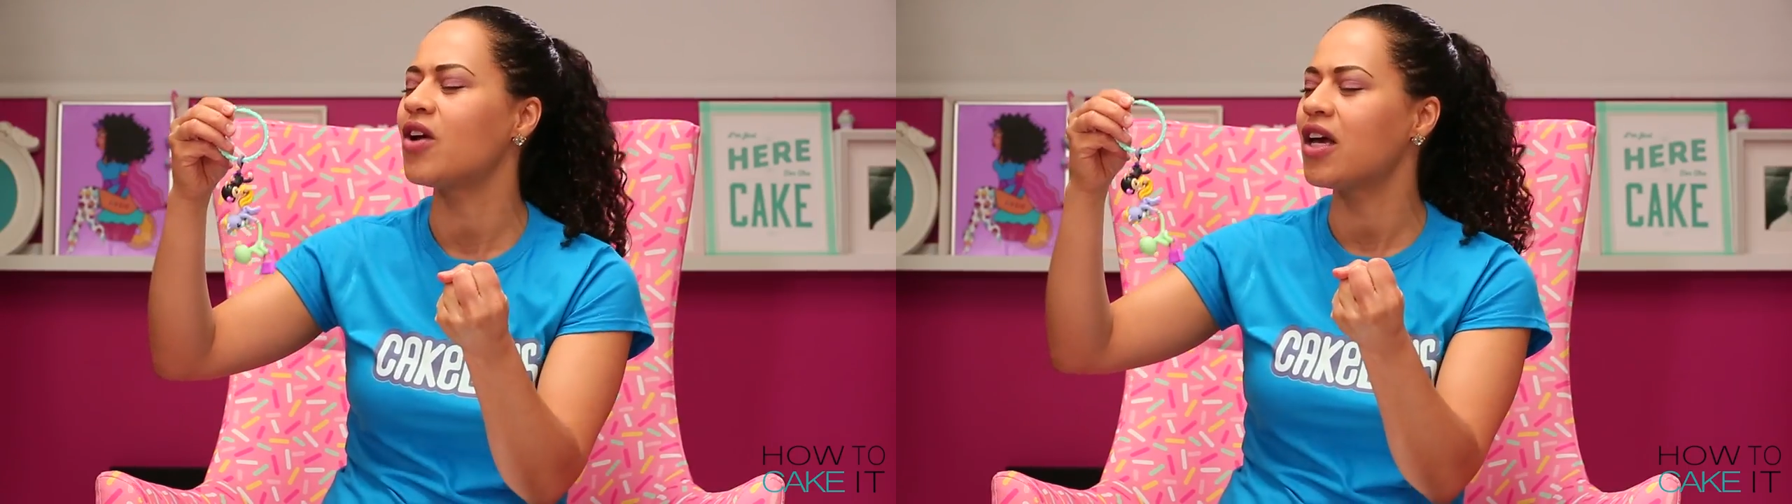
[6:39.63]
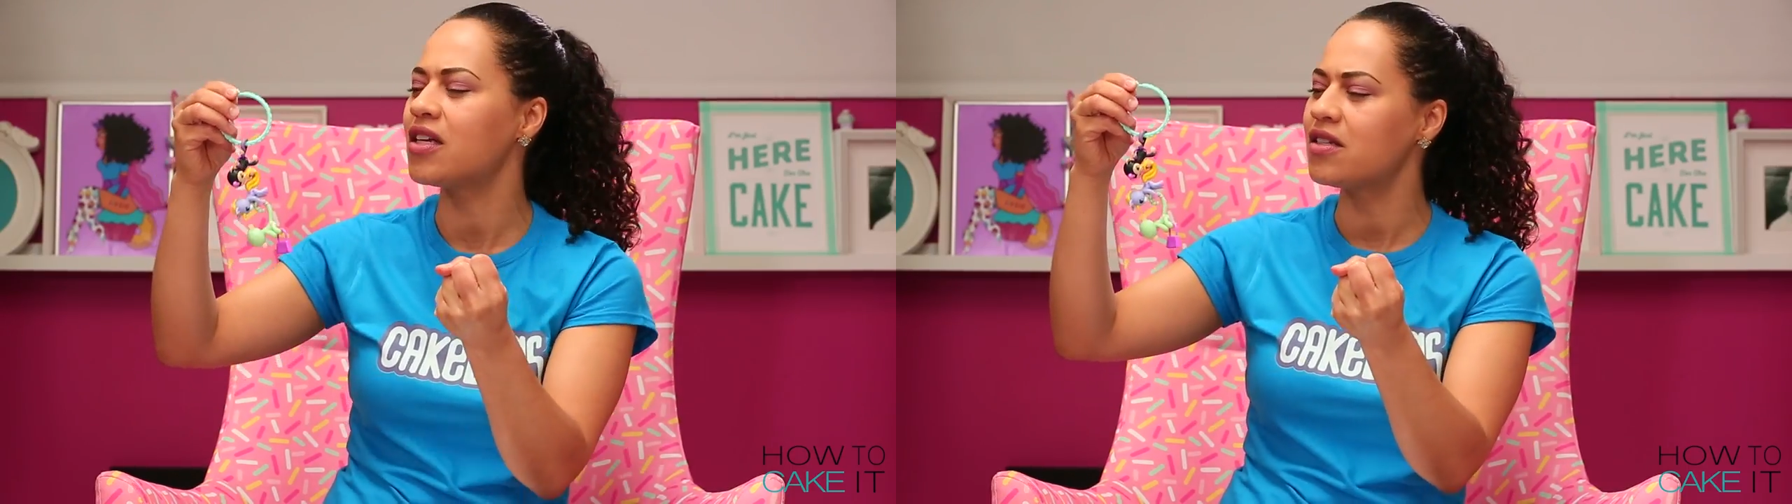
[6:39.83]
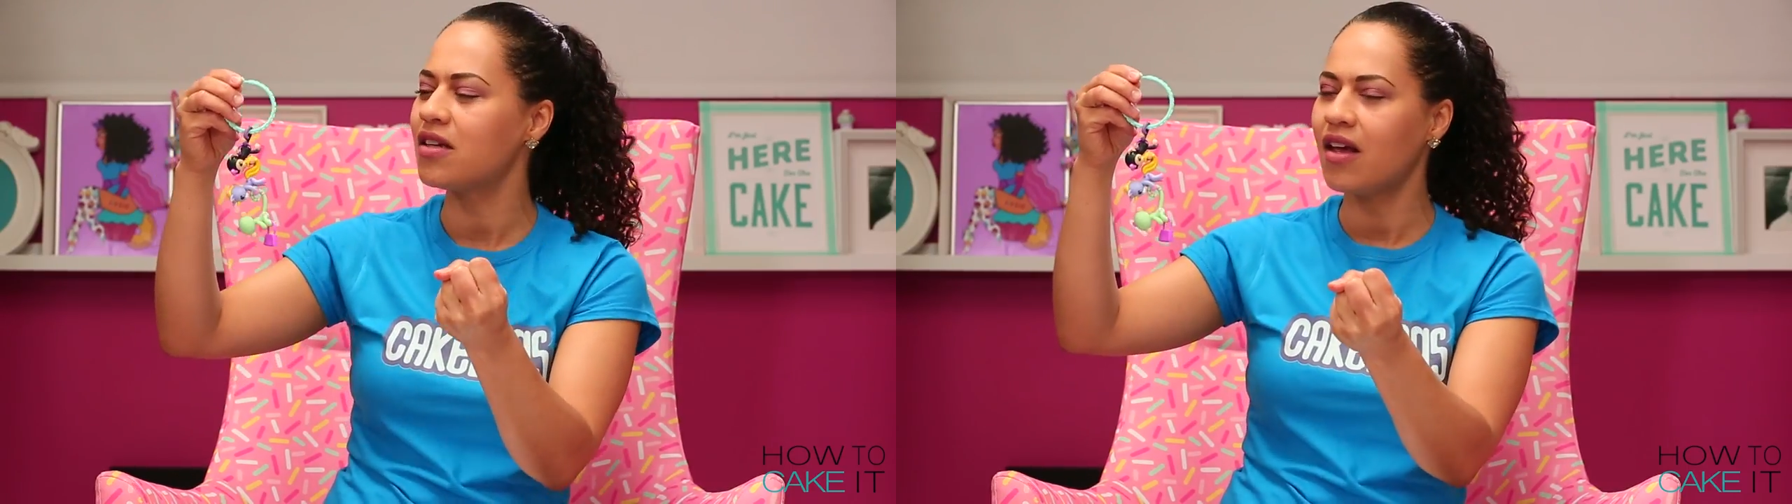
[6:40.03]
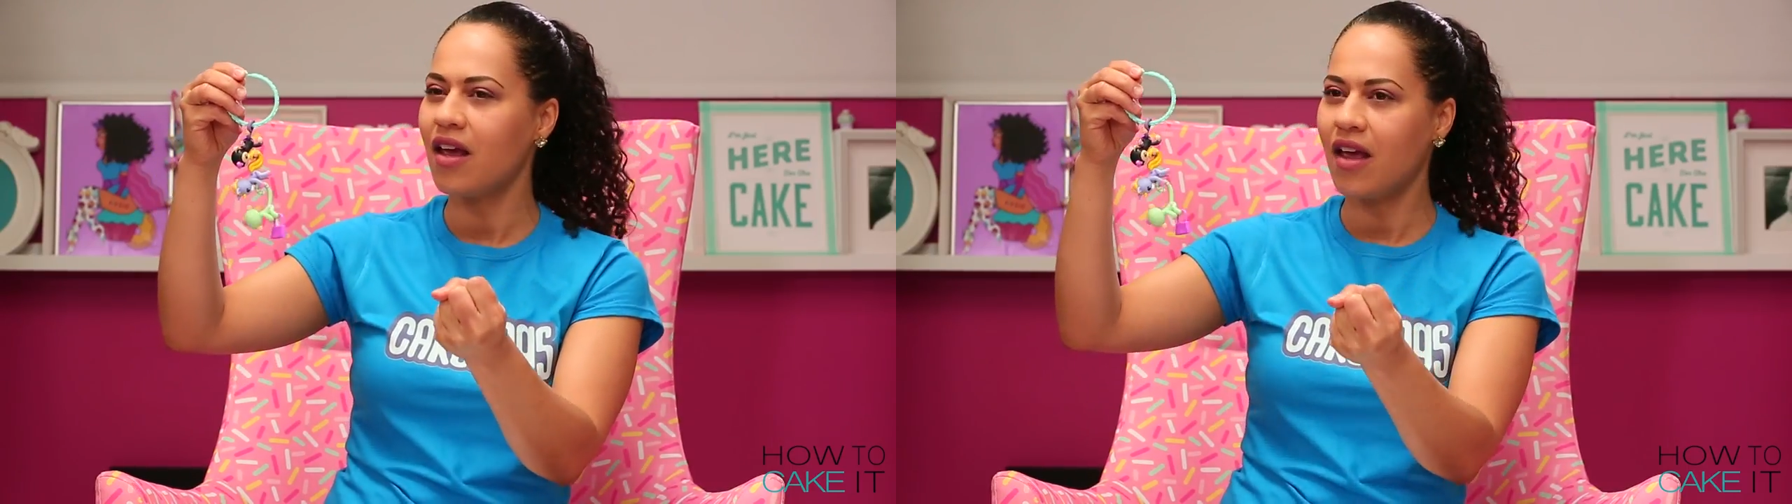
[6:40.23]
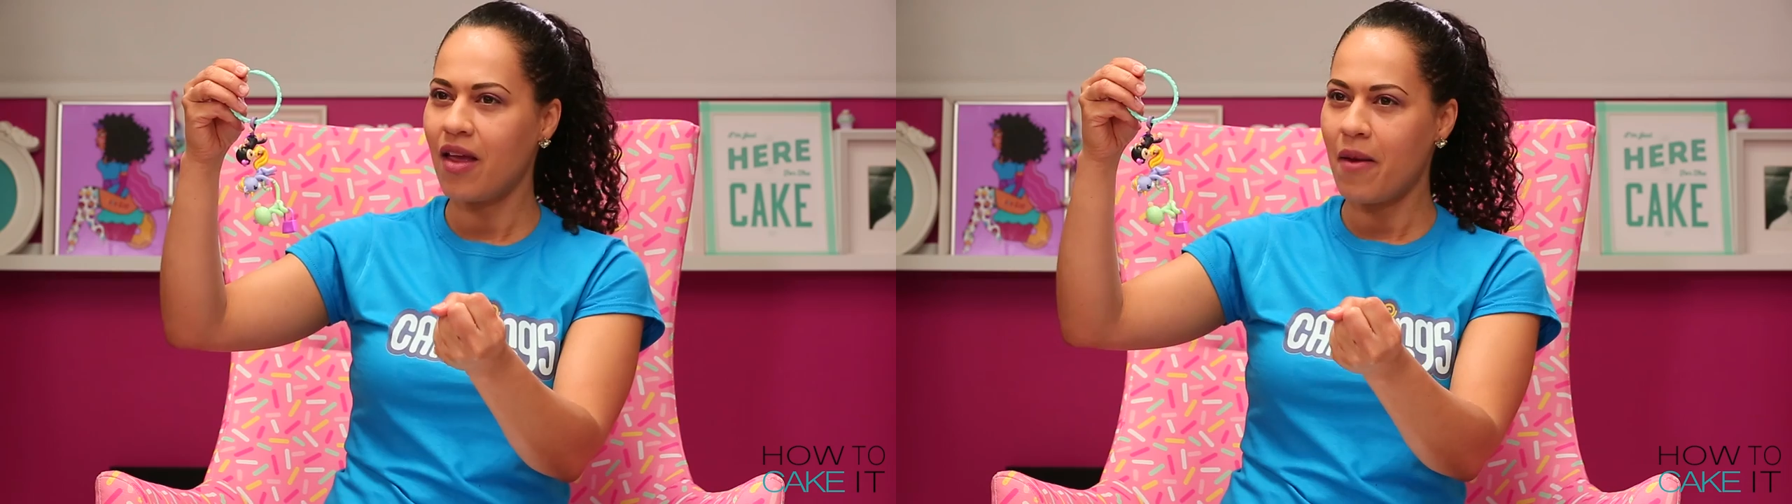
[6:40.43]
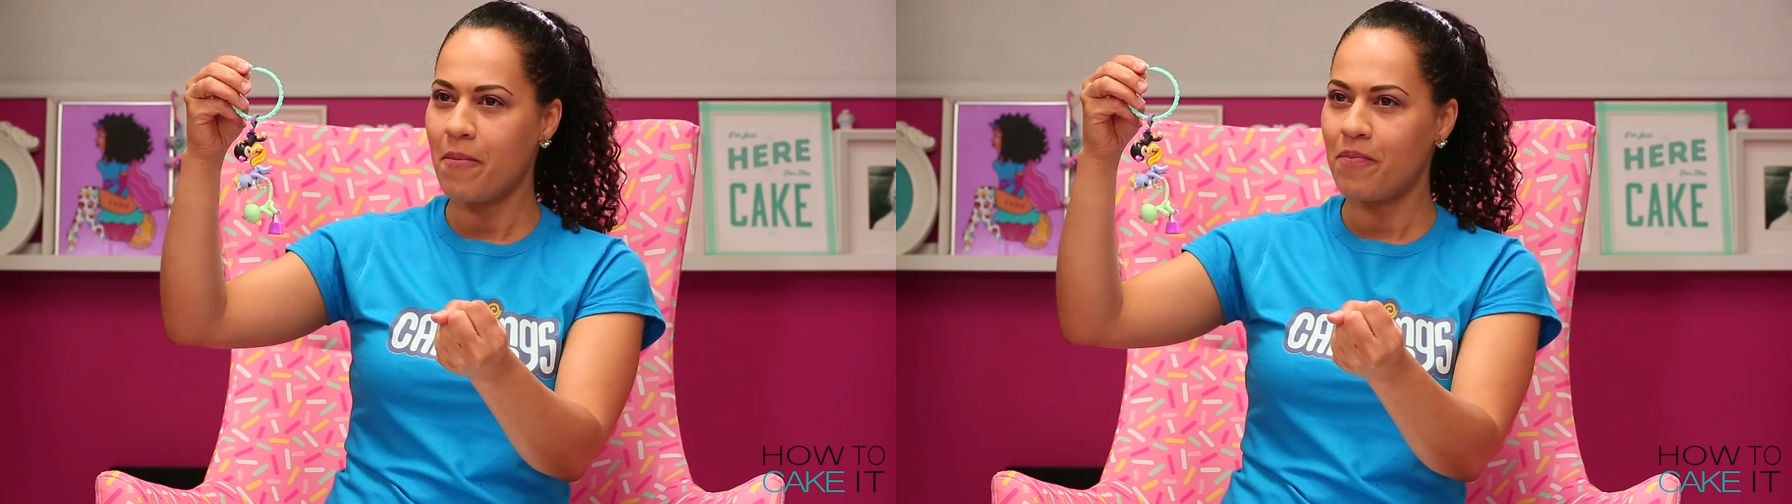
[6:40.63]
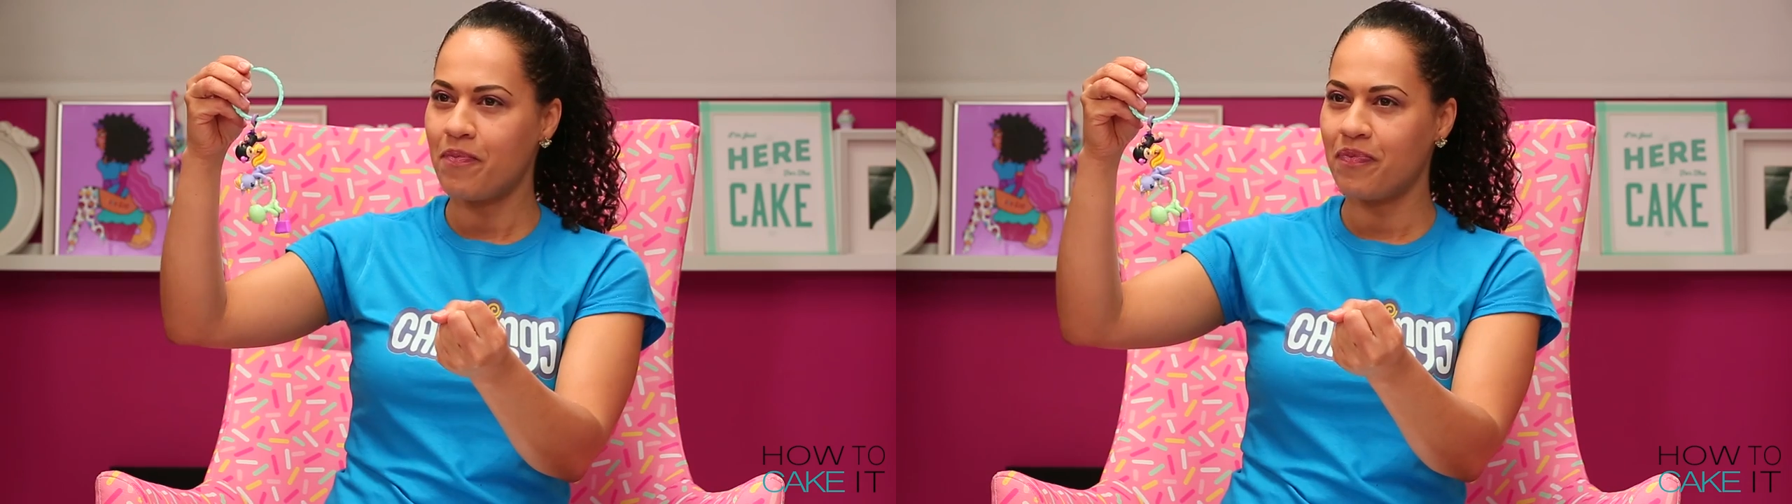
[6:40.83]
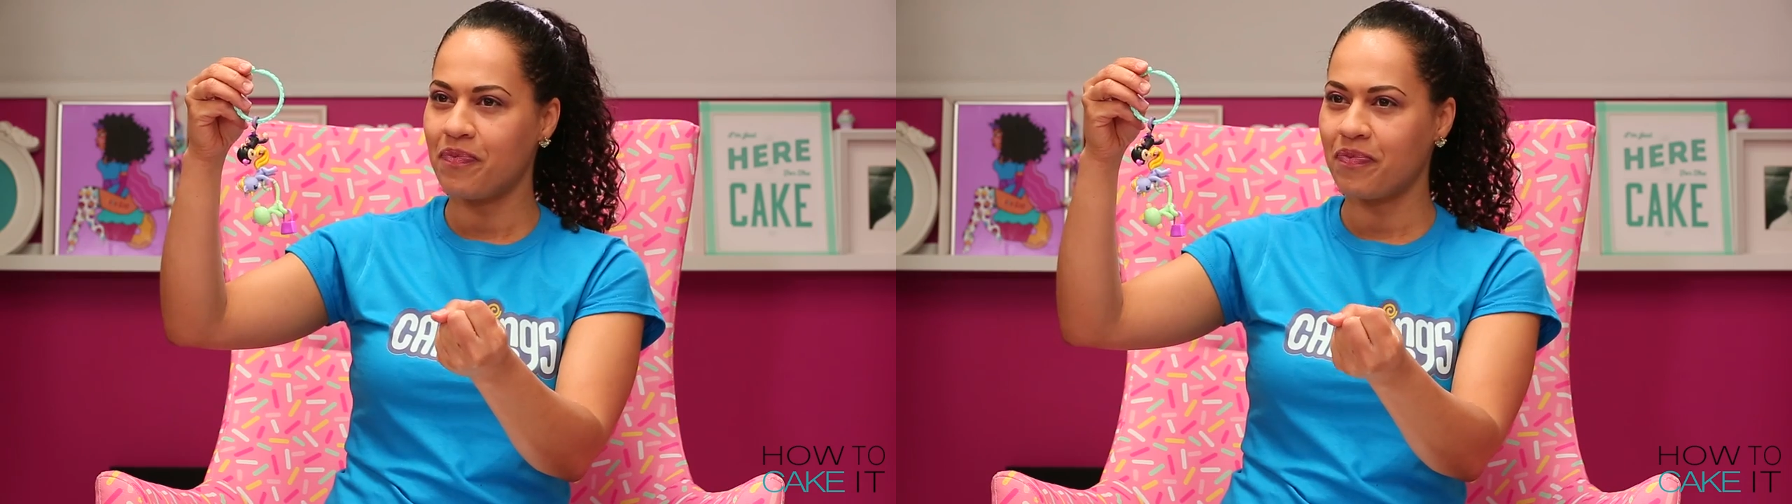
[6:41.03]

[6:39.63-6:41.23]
How have we managed to use